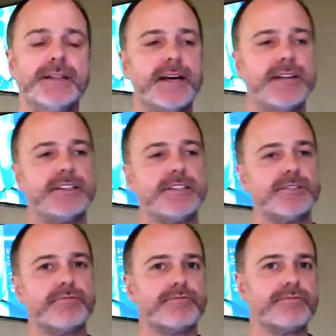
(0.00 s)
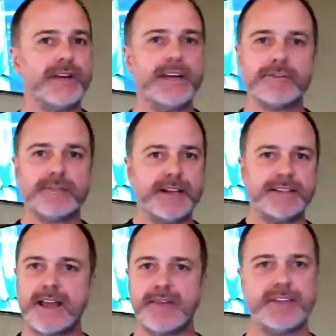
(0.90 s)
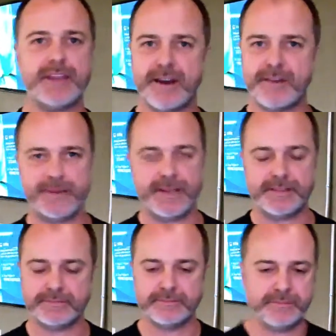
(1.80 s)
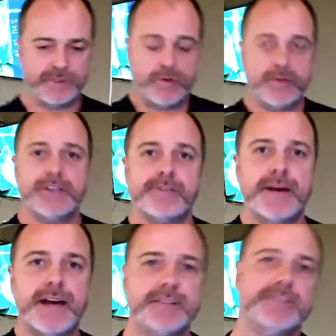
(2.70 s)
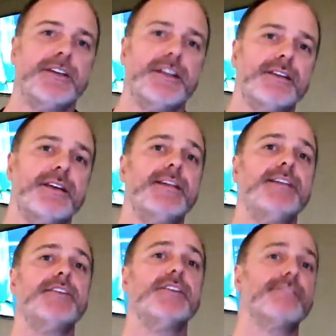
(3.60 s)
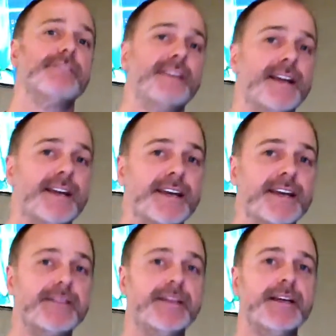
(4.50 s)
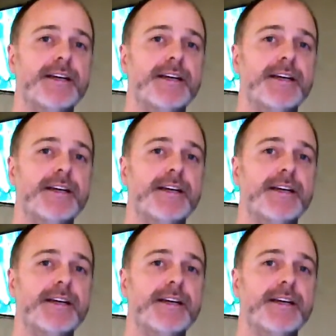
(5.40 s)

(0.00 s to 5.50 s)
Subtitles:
Now this just reiterates everything I've been talking to you about, so I don't think I need to go through that again,